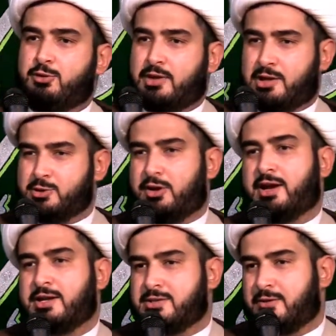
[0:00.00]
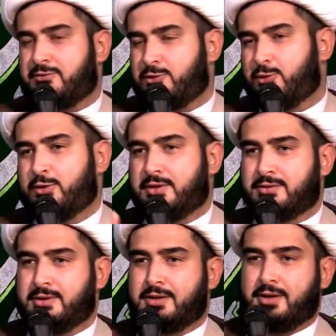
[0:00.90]
As long as they're food and
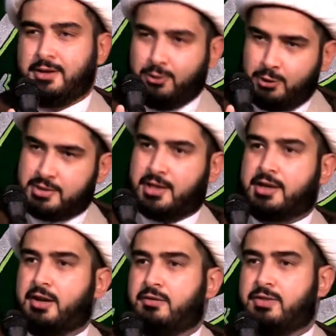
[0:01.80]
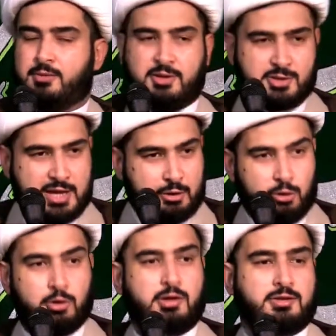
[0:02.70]
you take care of them, there's that
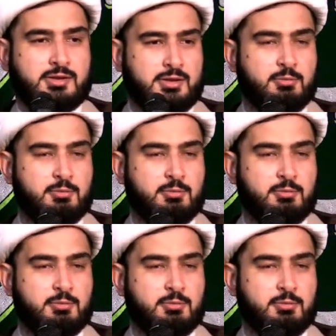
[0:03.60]
loyalty.